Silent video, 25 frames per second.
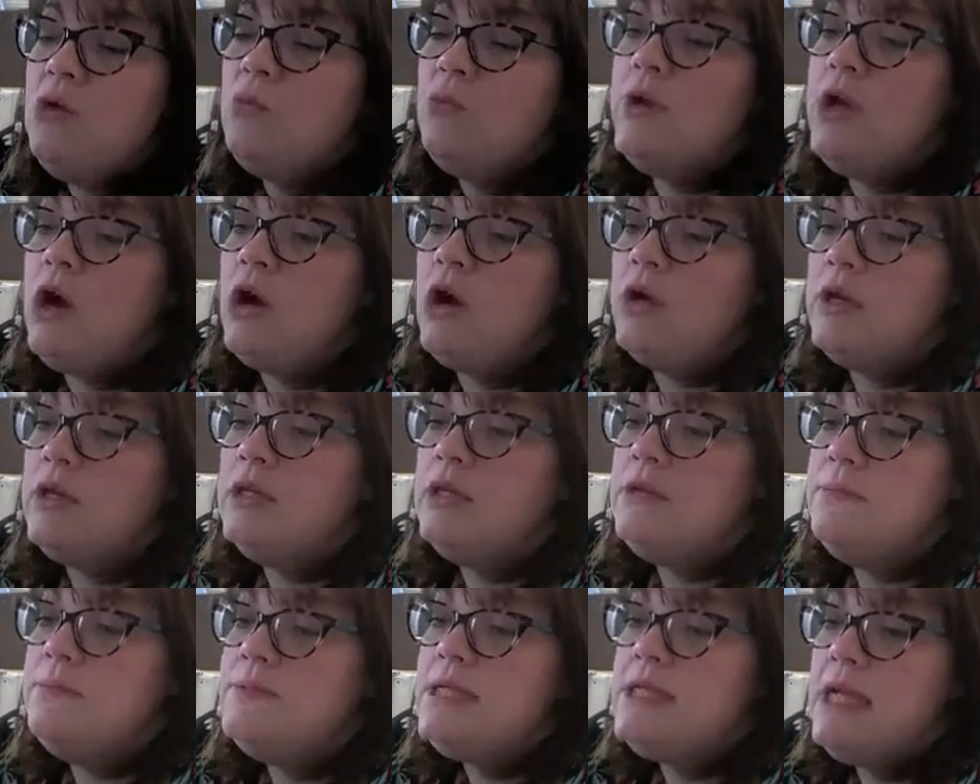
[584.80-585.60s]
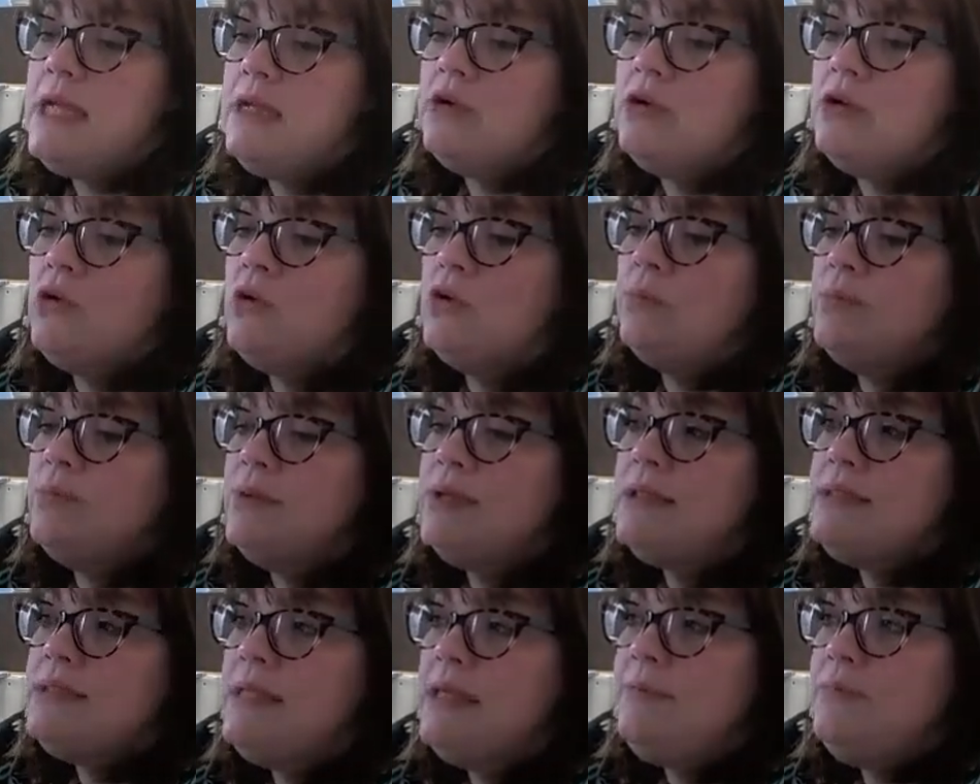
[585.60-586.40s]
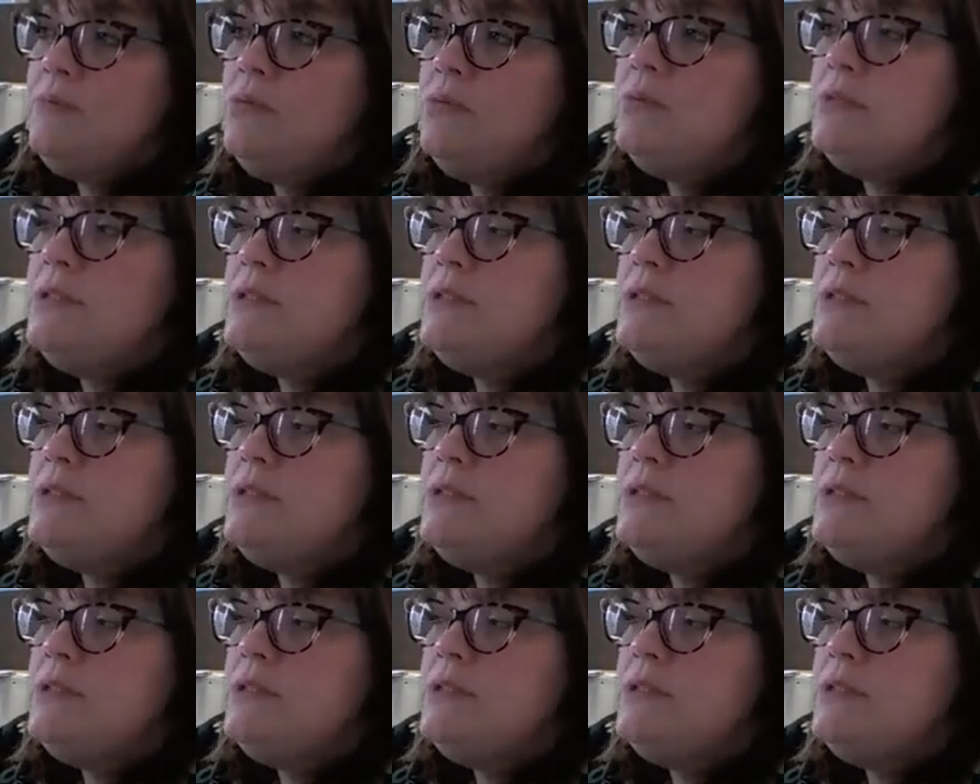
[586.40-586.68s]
We are going to obtain a cord blood sample.